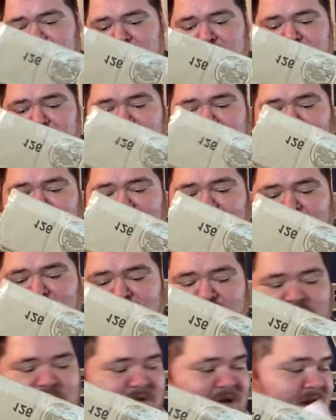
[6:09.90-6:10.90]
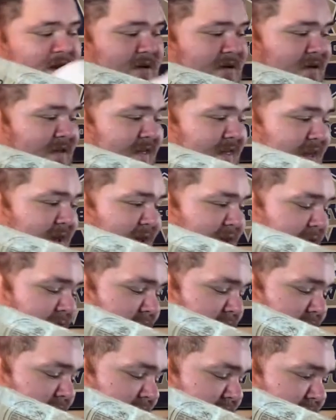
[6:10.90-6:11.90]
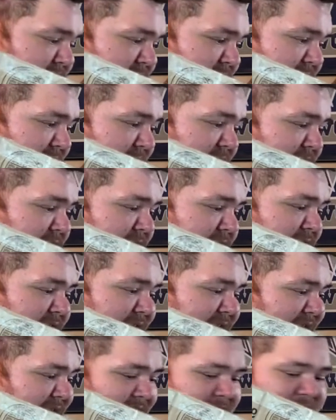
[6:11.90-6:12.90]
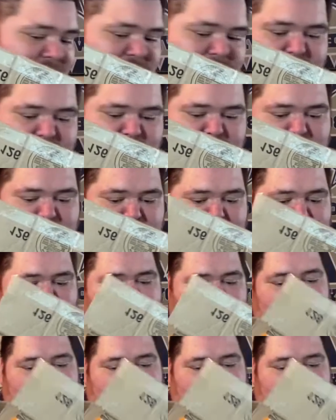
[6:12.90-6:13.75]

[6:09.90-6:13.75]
yep, this was the one I was thinking of. It's I